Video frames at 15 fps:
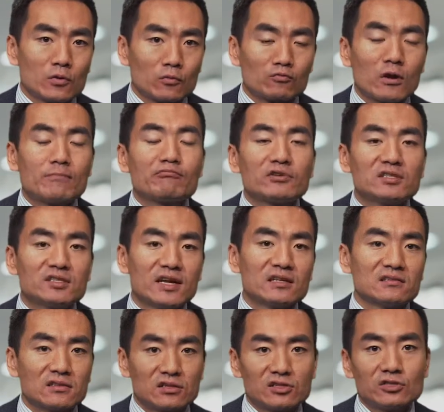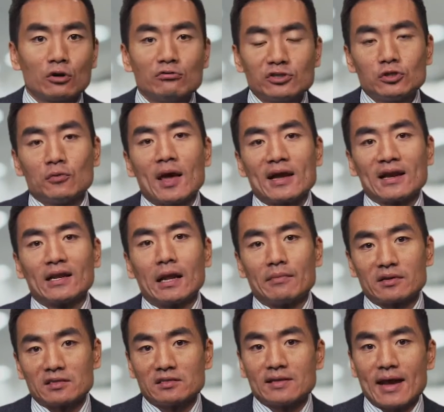represents the
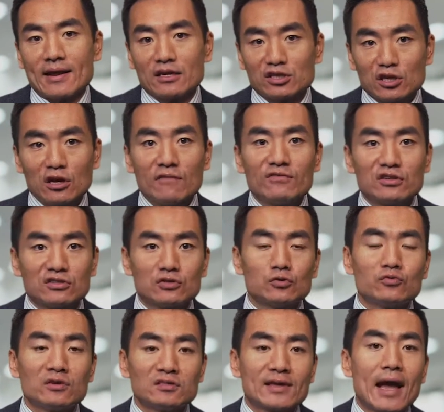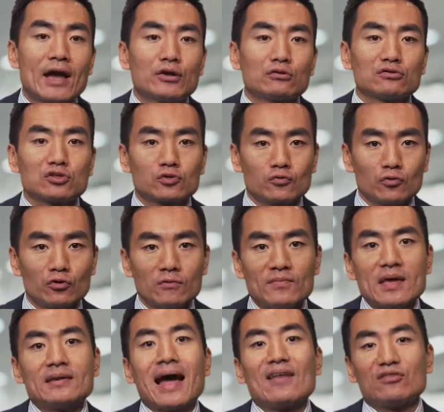socioeconomic status of the students at your school,
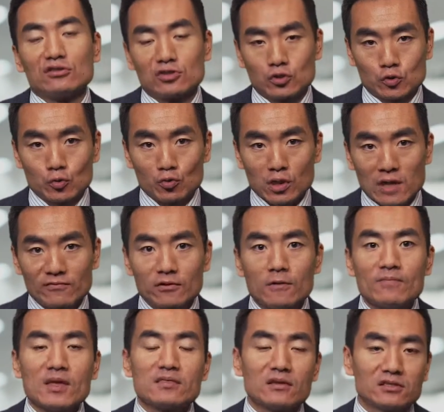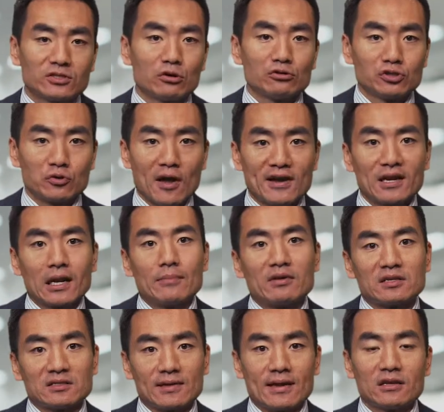and at the school level, the
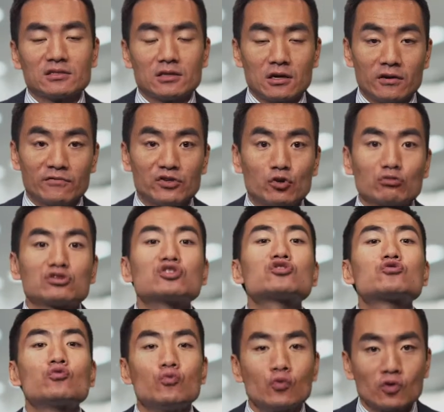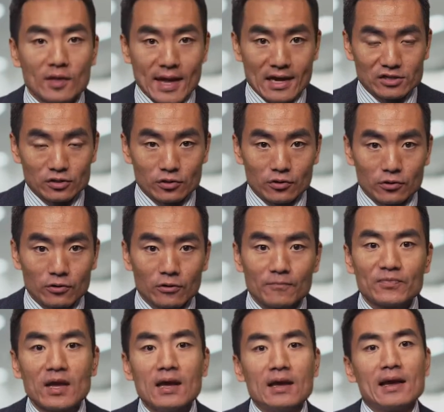socioeconomic status of your school as a
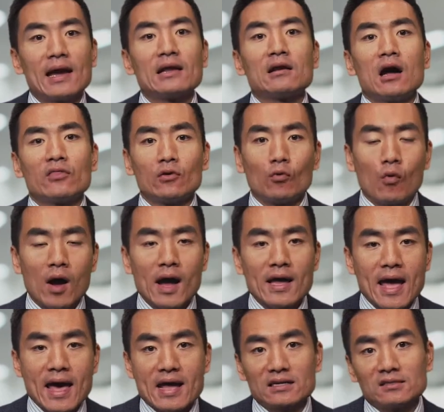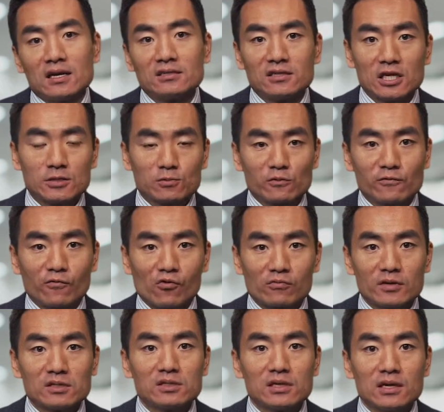whole. And on the y-axis is
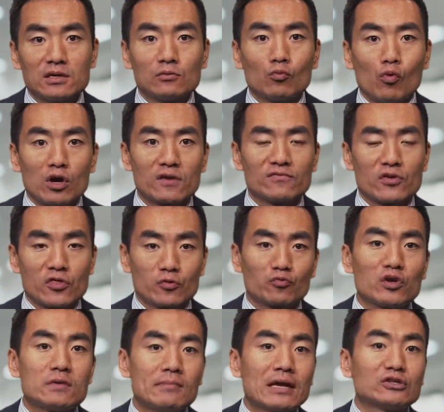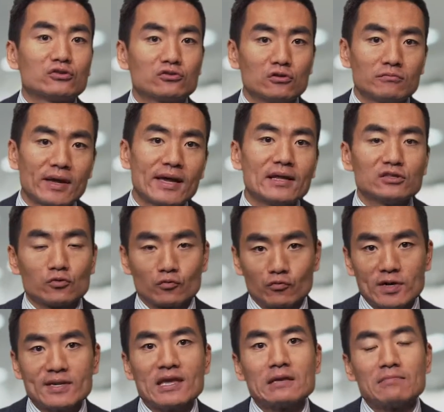performance in one of the 3 major domains:
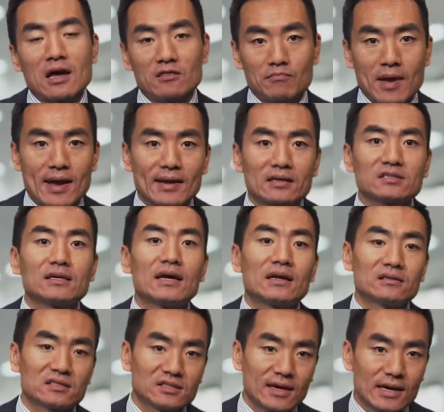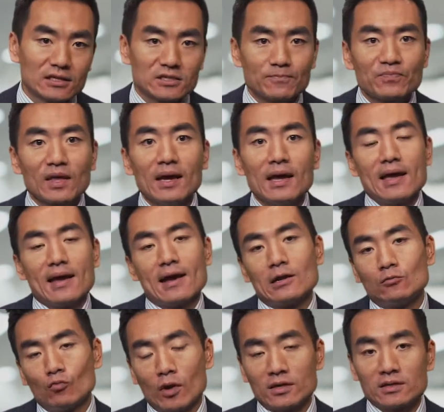reading, mathematics, and science.
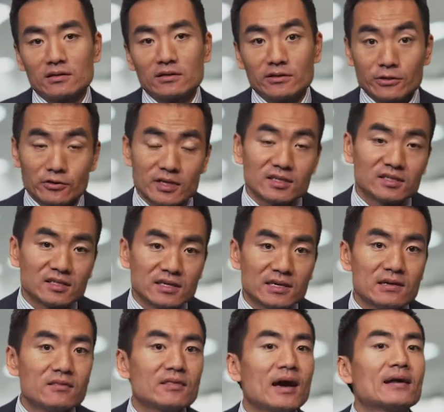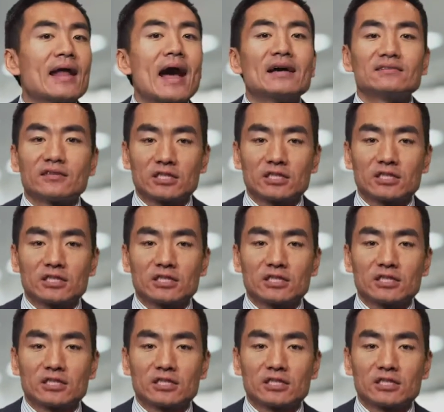And one can clearly see that, as